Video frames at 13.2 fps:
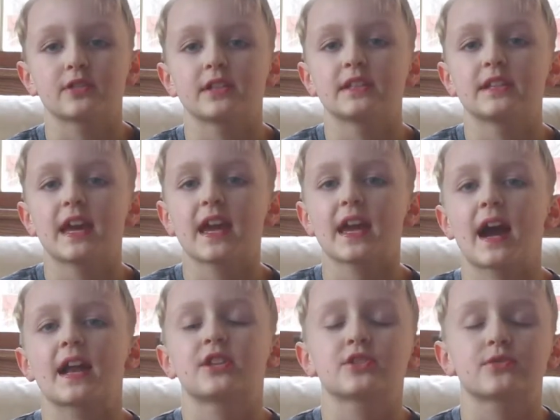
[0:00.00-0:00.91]
Today,
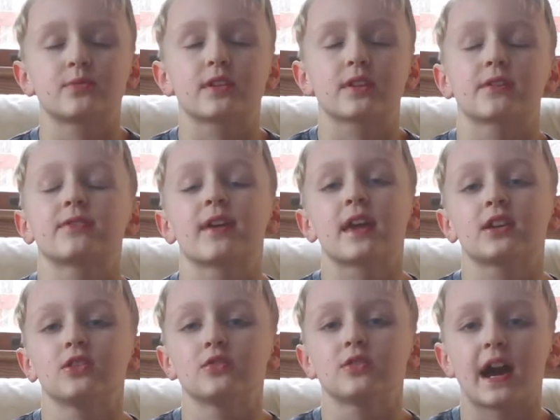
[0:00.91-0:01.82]
I just want to
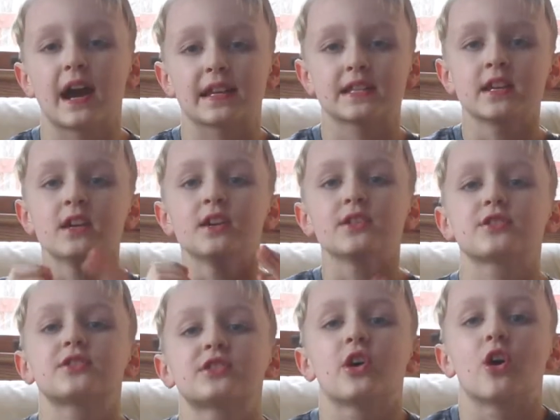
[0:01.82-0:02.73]
thank you guys
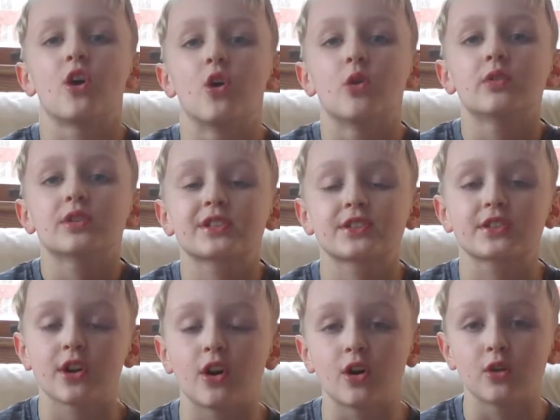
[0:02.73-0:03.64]
so
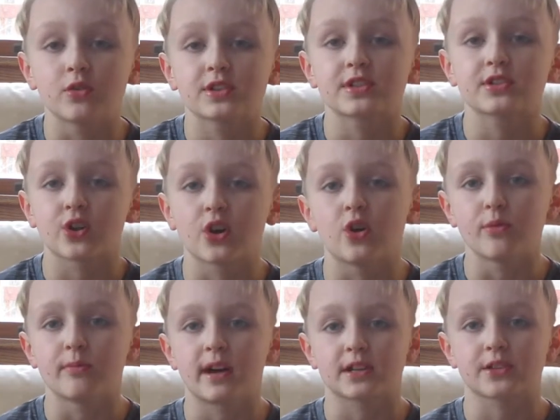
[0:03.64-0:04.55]

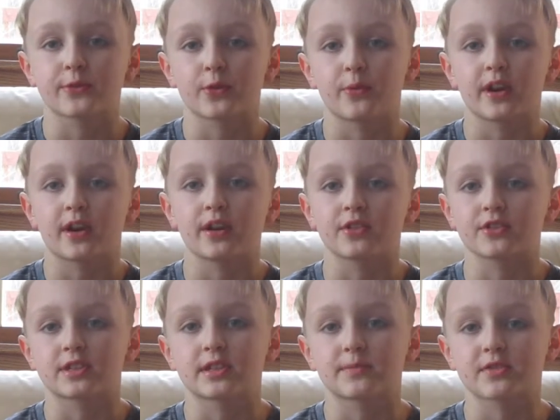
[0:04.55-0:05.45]
much for
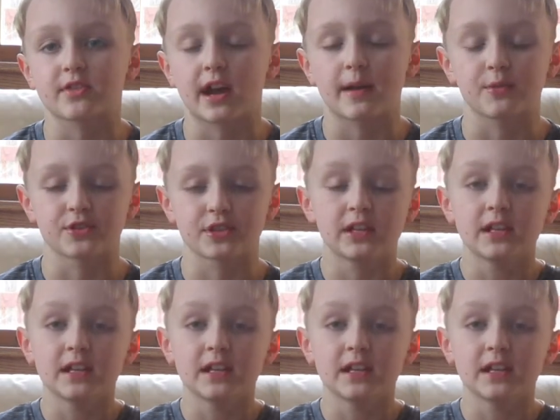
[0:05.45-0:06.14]
100 subscribers.